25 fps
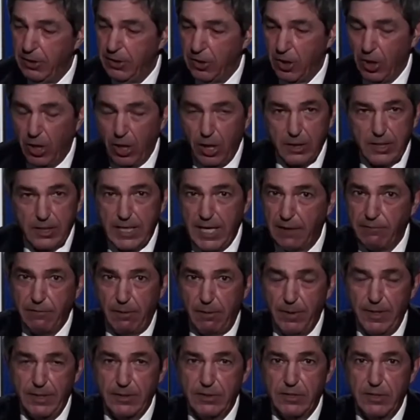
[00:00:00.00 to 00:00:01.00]
not
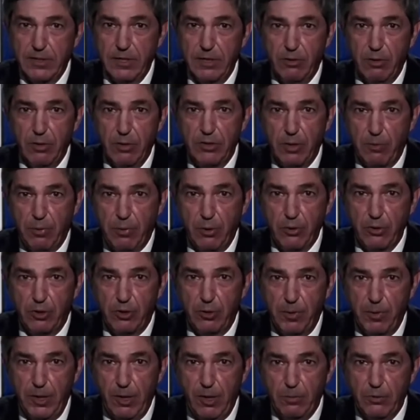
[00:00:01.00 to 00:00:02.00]
governments who are
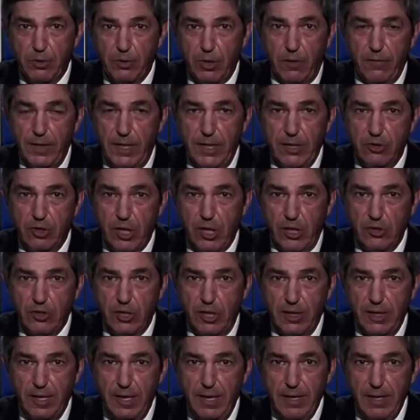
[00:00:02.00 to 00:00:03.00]
supposed to be observing and
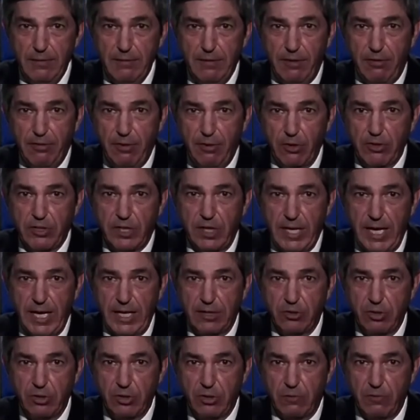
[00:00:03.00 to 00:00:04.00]
judging the thoughts and
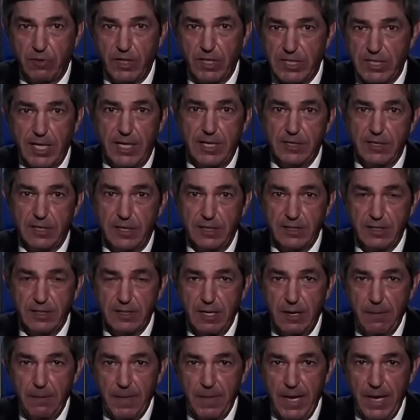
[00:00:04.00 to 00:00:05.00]
actions of the
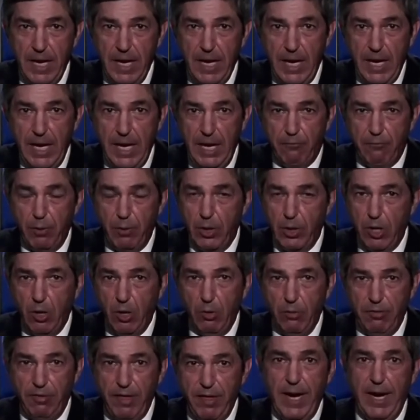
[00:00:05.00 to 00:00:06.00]
citizens. If we
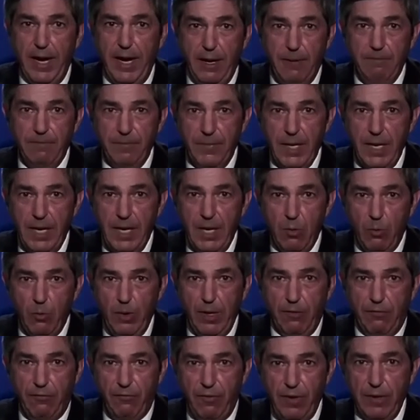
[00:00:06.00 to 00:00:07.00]
go there,
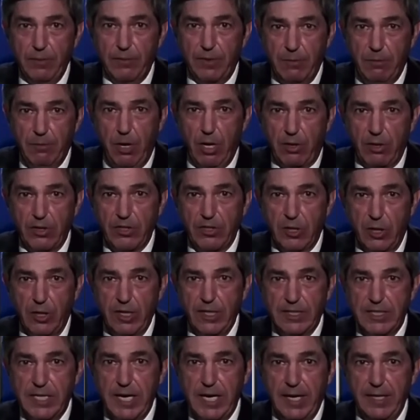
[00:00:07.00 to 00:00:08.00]
we have flipped democracy
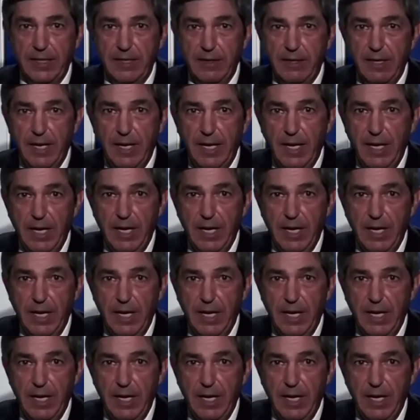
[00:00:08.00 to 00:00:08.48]
on its head.